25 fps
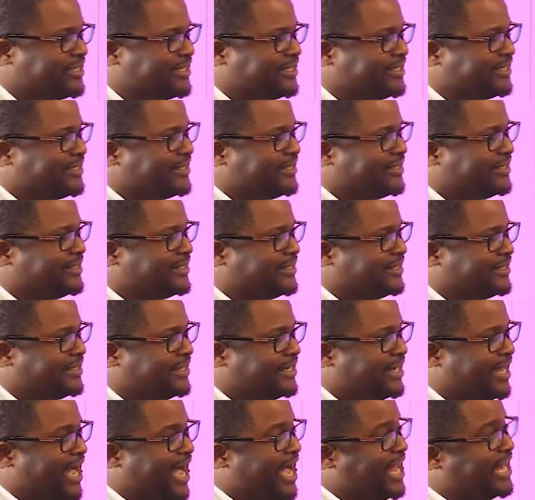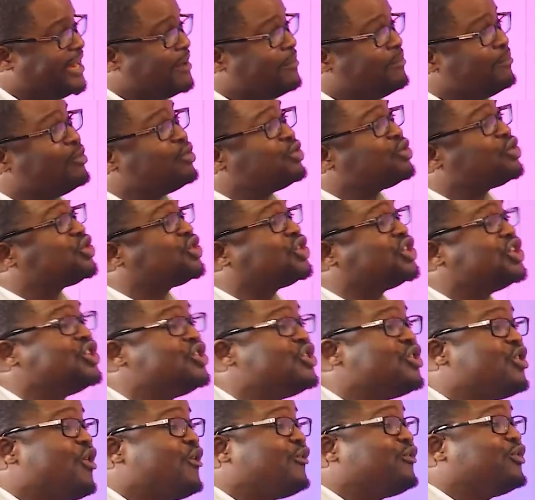on it. And the most
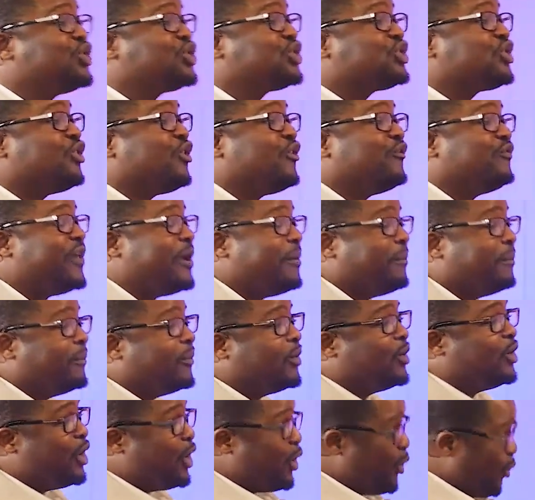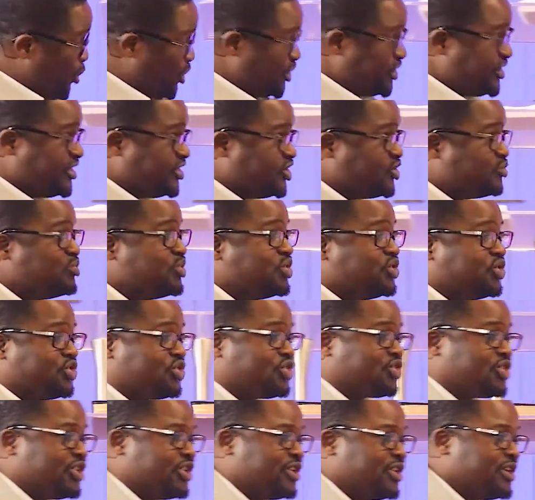senior official of them was
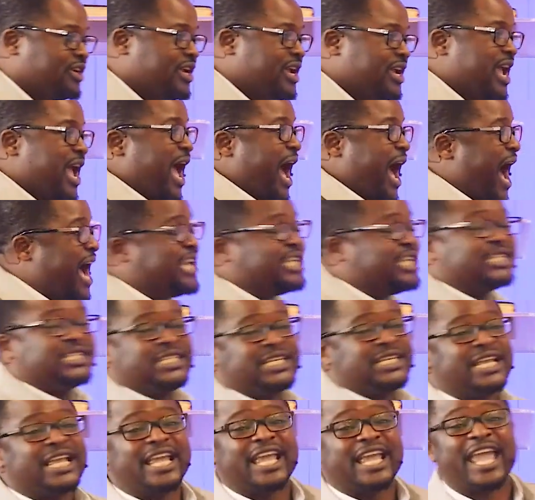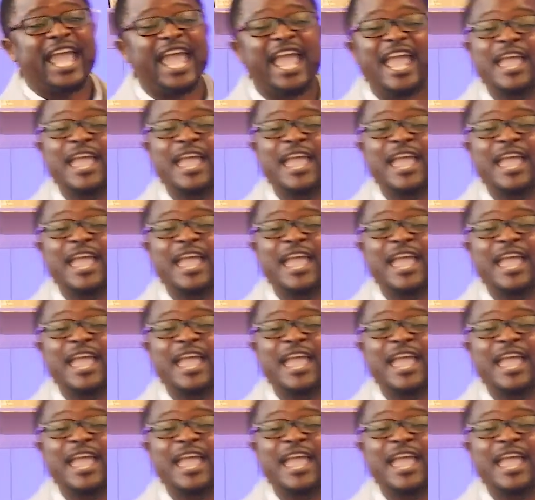dismissed. And she